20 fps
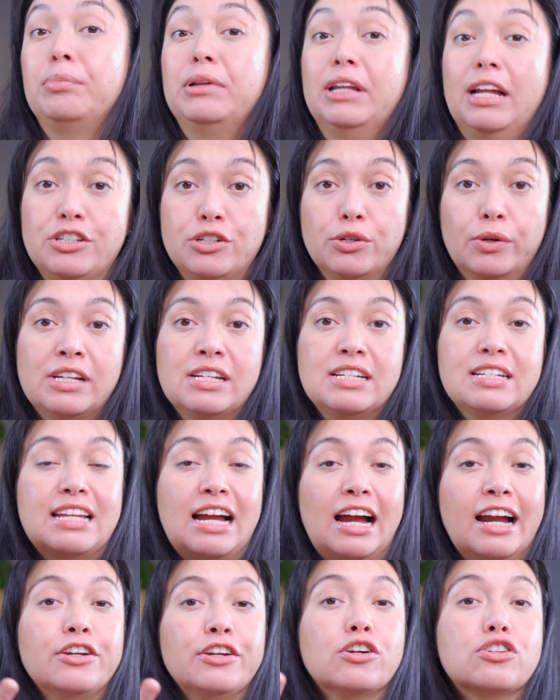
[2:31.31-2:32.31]
Plus, you can
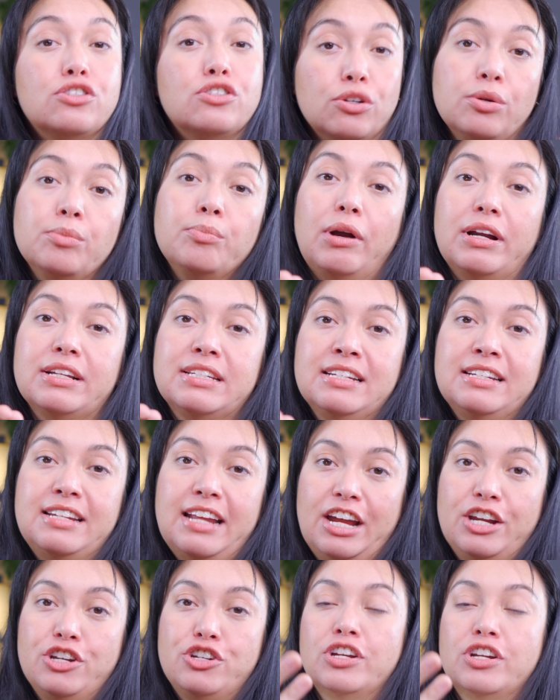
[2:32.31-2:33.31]
design your Zoom
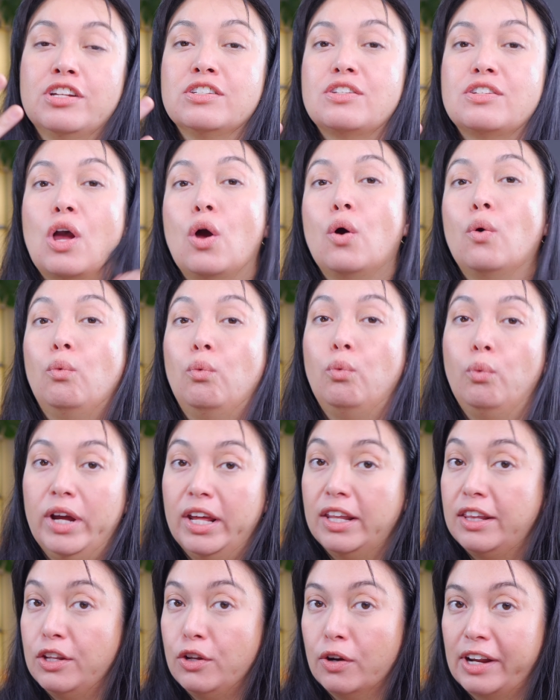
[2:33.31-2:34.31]
presentations
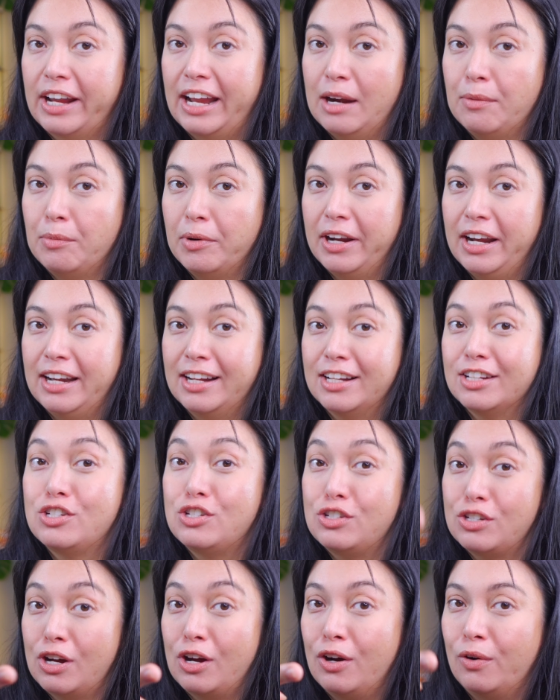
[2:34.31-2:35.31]
with your camera in it
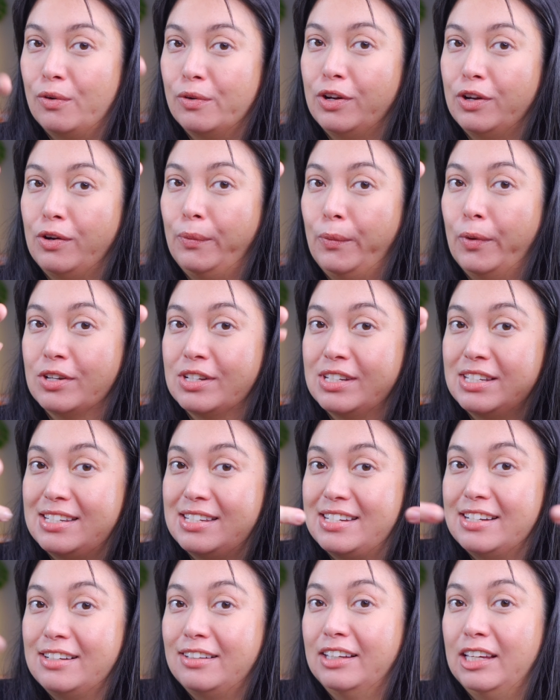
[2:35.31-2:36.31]
so you are
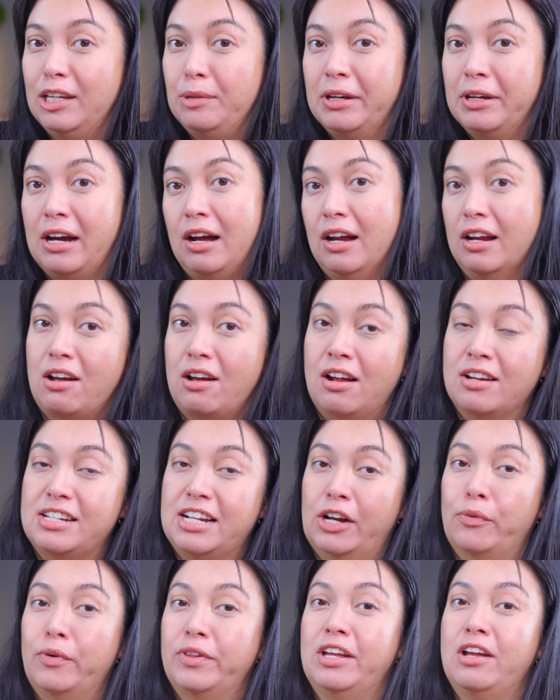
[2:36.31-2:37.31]
still keeping eye
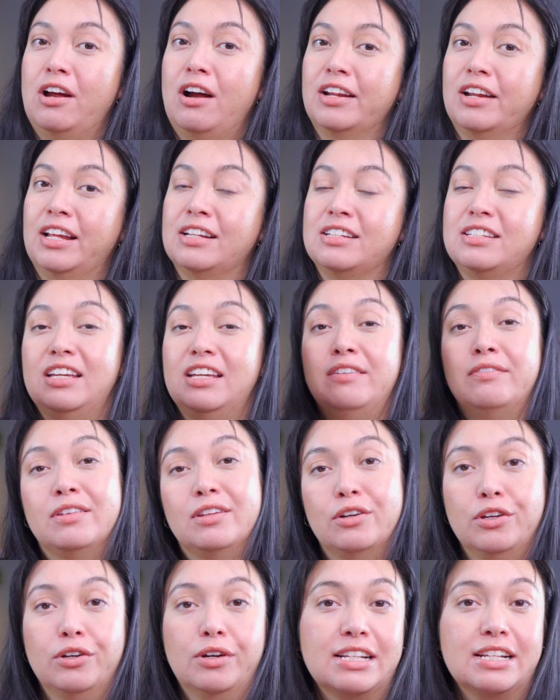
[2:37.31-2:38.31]
contact with the audience,
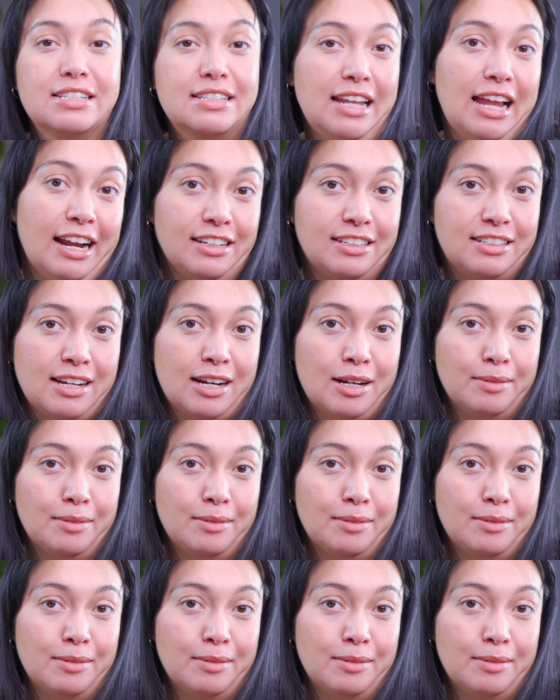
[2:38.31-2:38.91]
even though you got slides